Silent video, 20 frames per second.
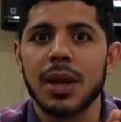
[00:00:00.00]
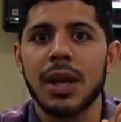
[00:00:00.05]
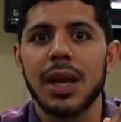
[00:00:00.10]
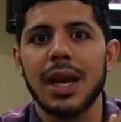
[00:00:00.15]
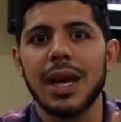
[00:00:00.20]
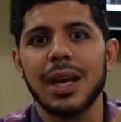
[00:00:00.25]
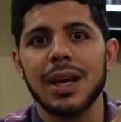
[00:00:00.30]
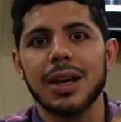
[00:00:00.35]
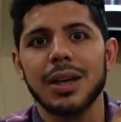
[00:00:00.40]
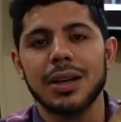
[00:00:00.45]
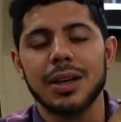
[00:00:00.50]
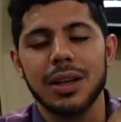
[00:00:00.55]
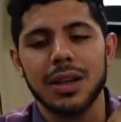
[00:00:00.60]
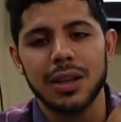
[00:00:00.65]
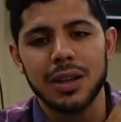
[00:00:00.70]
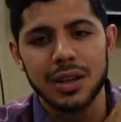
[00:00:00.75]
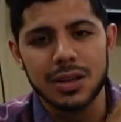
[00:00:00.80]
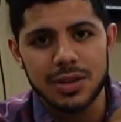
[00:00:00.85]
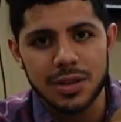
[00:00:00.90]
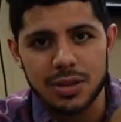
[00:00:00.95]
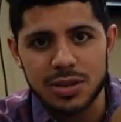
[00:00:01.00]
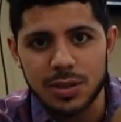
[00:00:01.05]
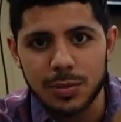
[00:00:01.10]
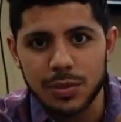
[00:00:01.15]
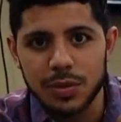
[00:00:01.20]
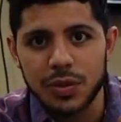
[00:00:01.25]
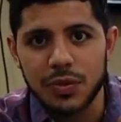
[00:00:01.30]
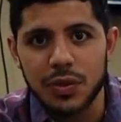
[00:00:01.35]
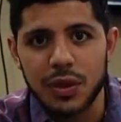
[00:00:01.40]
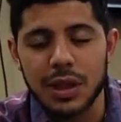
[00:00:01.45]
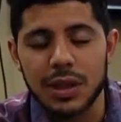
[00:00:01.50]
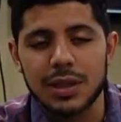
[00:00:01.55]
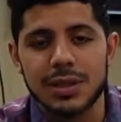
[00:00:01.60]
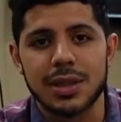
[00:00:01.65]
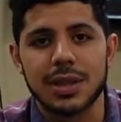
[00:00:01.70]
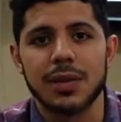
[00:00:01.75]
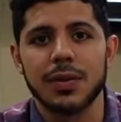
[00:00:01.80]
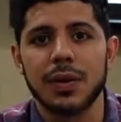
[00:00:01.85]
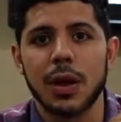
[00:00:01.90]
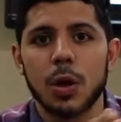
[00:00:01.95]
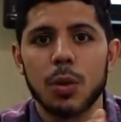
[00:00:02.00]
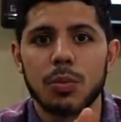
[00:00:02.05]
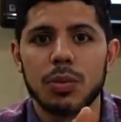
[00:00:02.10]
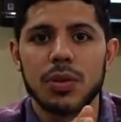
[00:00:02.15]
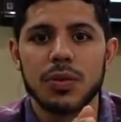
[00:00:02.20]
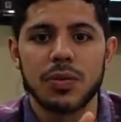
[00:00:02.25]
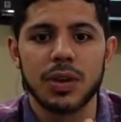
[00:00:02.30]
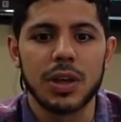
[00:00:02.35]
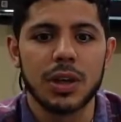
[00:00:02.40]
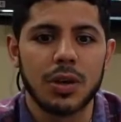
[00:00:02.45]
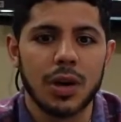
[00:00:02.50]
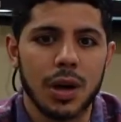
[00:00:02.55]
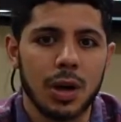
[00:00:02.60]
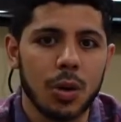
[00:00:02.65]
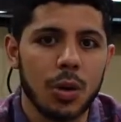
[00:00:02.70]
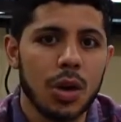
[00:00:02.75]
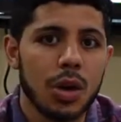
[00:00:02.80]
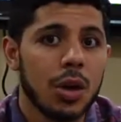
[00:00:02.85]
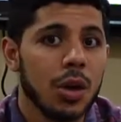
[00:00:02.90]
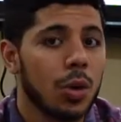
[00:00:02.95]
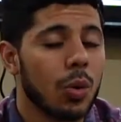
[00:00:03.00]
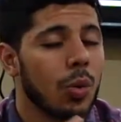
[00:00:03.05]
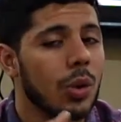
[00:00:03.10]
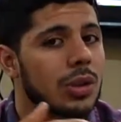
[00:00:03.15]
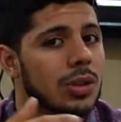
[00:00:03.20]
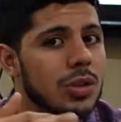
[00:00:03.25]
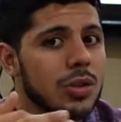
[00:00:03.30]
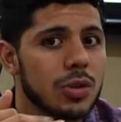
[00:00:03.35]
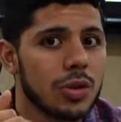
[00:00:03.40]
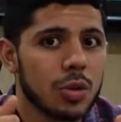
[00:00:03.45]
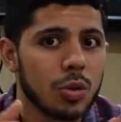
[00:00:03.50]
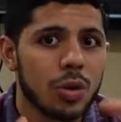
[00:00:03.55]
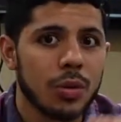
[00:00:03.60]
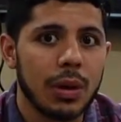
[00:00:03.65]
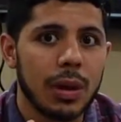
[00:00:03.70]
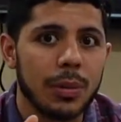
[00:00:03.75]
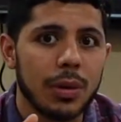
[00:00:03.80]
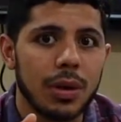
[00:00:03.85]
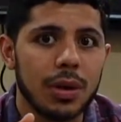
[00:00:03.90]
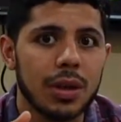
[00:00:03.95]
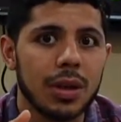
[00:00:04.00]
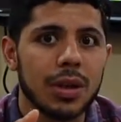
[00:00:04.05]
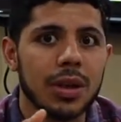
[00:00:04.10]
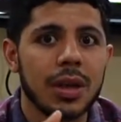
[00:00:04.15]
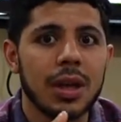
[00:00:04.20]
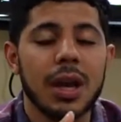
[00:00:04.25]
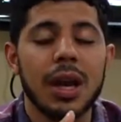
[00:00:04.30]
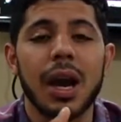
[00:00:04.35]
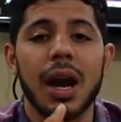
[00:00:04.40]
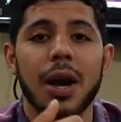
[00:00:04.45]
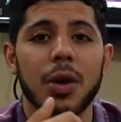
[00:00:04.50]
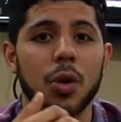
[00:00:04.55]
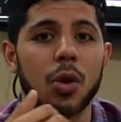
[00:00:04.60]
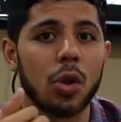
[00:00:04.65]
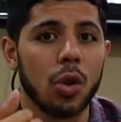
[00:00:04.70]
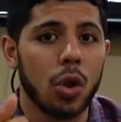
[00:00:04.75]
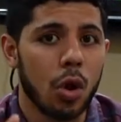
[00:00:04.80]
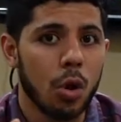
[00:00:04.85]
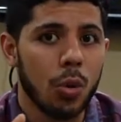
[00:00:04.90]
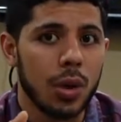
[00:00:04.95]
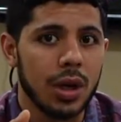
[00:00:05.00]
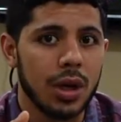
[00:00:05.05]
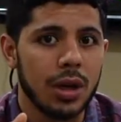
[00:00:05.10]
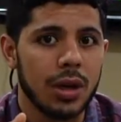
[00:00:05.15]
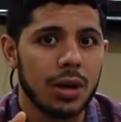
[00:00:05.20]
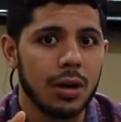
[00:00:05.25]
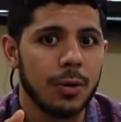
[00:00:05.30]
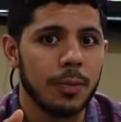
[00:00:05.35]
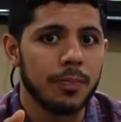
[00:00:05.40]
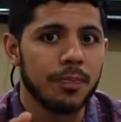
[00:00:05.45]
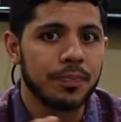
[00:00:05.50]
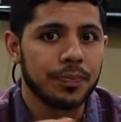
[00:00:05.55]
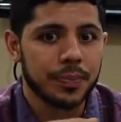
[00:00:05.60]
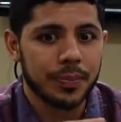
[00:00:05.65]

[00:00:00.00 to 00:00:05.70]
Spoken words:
And these are some of the things that have helped me figure out what to do with my money on a low income,